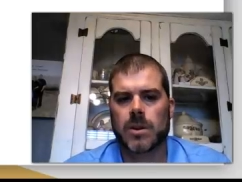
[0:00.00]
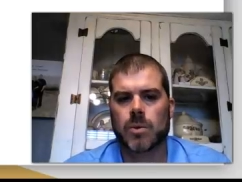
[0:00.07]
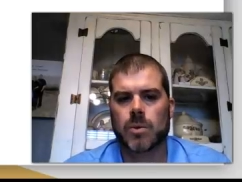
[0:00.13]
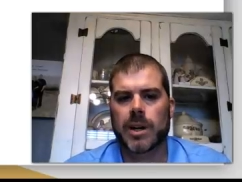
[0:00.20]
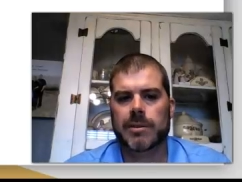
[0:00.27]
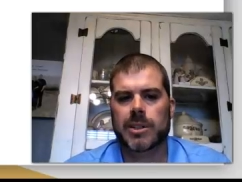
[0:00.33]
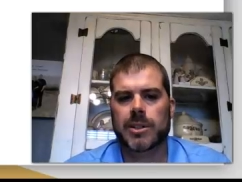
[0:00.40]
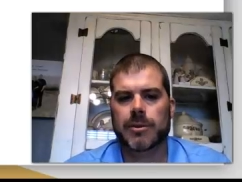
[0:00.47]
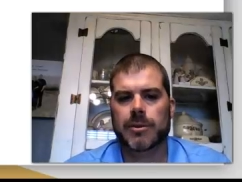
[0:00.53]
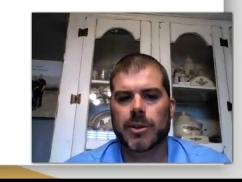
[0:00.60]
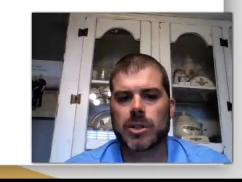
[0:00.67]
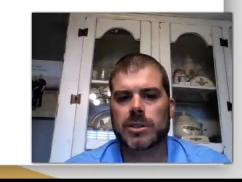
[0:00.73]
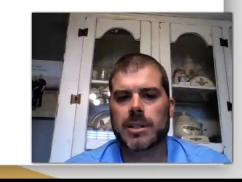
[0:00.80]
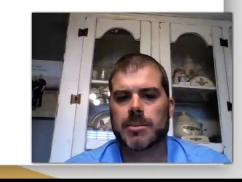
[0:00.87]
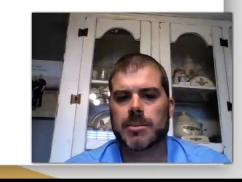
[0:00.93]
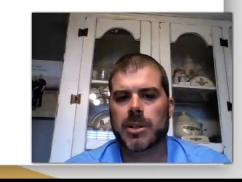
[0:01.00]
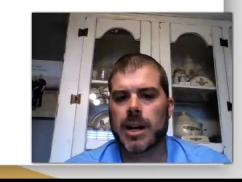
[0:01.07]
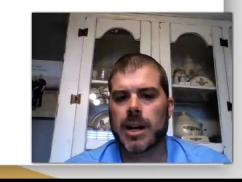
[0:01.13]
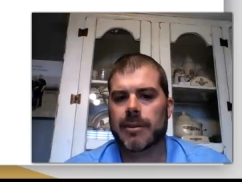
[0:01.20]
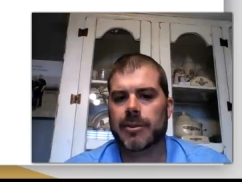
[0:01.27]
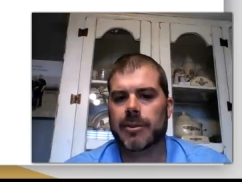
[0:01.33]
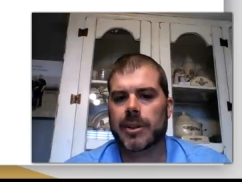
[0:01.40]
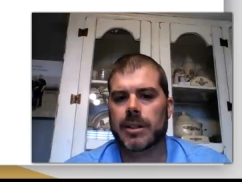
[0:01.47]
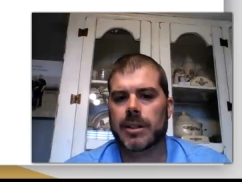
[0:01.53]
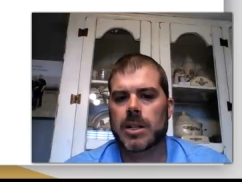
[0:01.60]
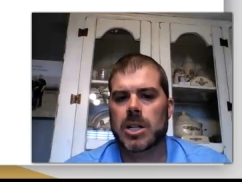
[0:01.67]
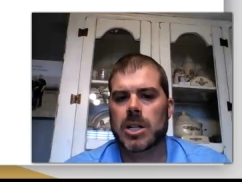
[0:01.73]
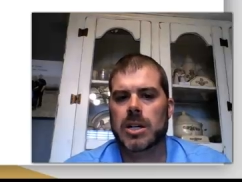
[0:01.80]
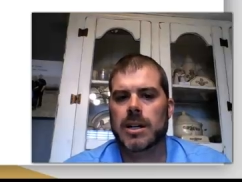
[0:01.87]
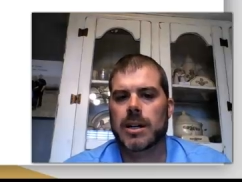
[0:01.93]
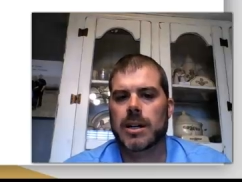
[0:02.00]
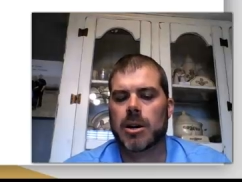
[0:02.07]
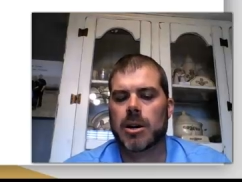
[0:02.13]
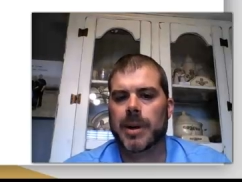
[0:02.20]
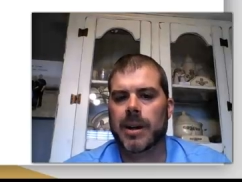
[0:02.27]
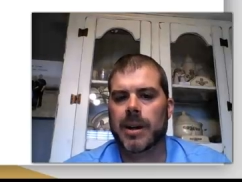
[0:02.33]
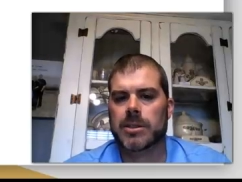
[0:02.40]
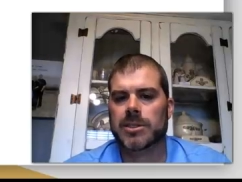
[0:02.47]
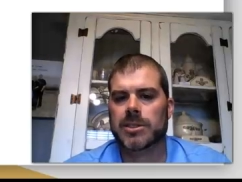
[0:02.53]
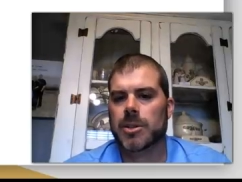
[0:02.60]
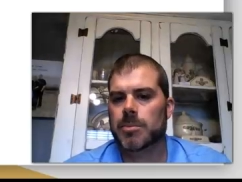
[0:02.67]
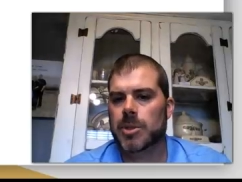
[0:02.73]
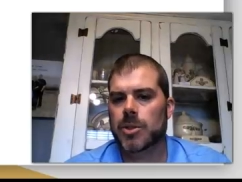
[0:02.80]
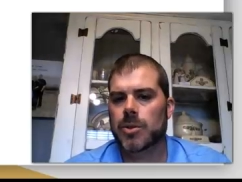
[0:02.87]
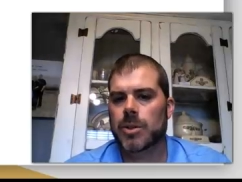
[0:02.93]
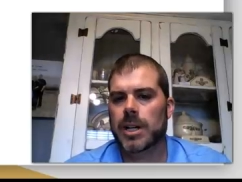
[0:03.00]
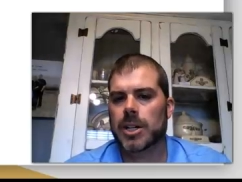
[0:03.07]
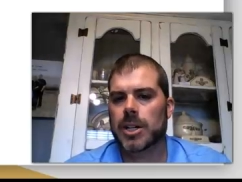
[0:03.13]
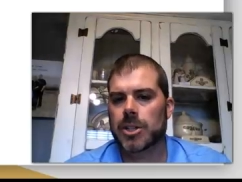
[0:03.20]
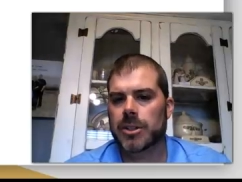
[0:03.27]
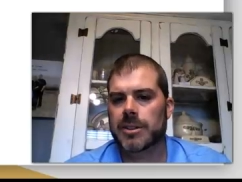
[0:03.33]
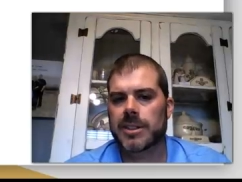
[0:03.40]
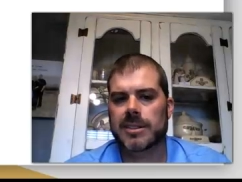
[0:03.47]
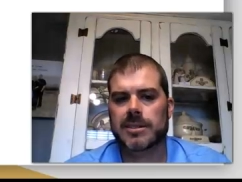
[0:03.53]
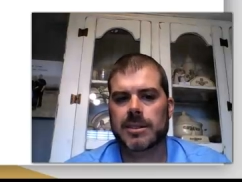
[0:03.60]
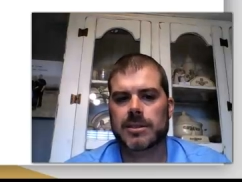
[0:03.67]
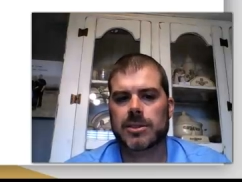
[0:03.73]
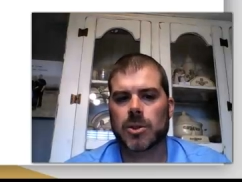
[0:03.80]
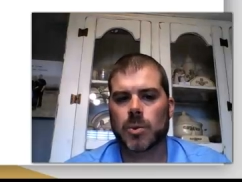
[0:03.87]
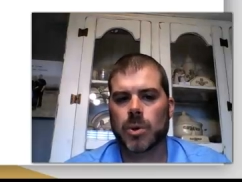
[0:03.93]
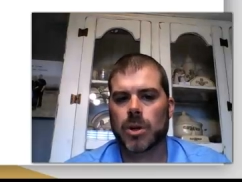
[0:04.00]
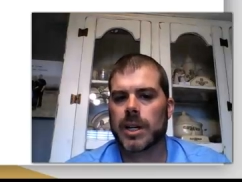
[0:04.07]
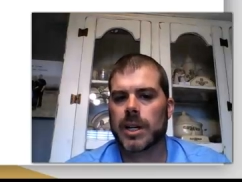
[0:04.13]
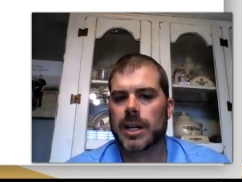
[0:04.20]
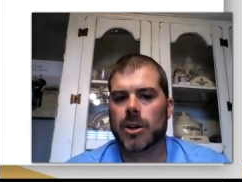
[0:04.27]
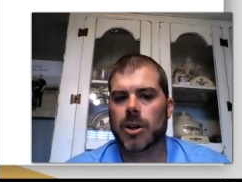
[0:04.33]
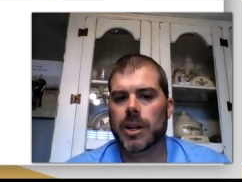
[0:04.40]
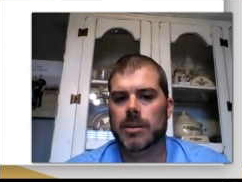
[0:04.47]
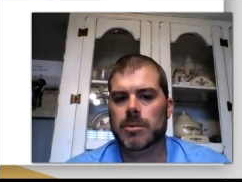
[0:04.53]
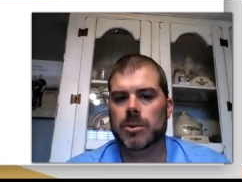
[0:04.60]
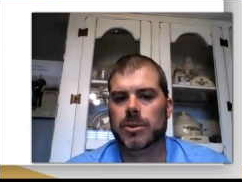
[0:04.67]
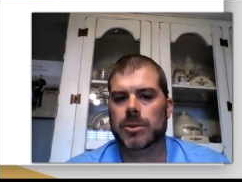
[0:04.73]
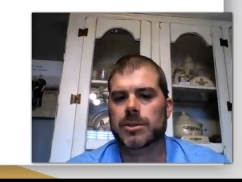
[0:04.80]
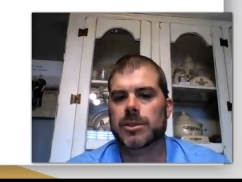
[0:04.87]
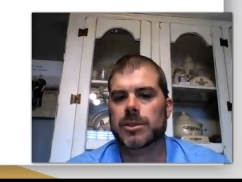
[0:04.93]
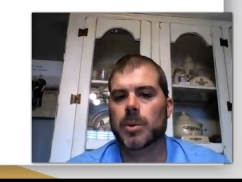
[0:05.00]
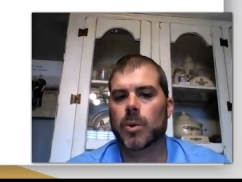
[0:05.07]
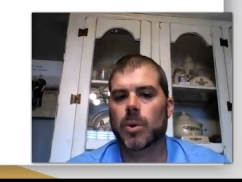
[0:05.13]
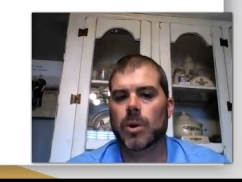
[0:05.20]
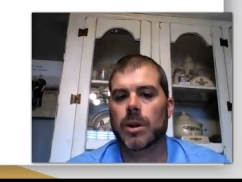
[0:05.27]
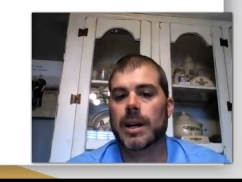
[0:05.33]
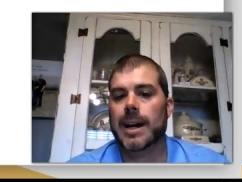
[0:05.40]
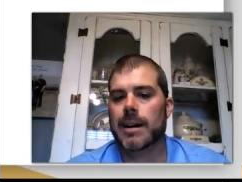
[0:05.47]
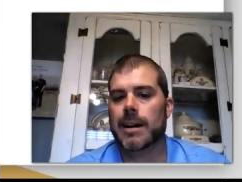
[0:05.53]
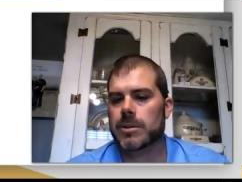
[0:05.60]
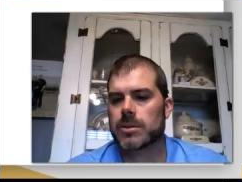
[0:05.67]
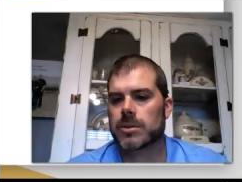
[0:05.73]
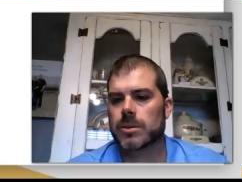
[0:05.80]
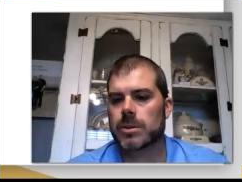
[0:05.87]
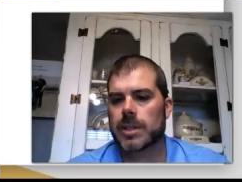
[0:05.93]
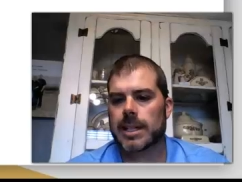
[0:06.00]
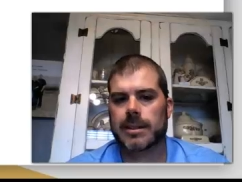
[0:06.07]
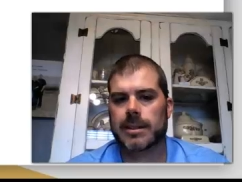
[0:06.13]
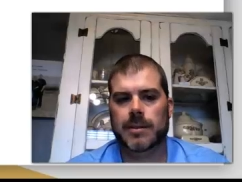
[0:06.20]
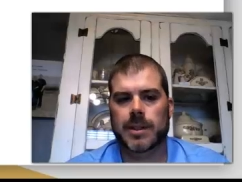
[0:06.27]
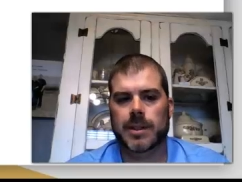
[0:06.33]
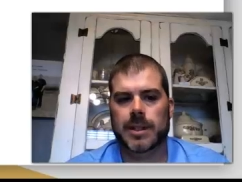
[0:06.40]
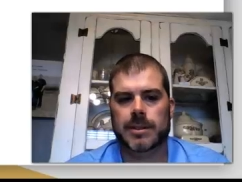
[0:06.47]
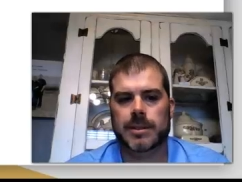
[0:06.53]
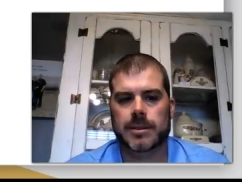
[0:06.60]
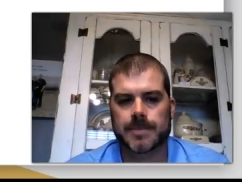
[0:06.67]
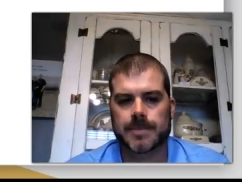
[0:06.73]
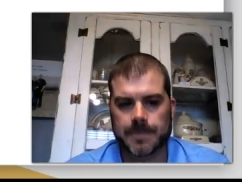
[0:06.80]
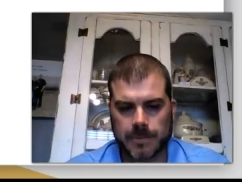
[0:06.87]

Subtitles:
We have a diverse demographic. Our parents commute a good distance to work and aren't able to support after-school activities.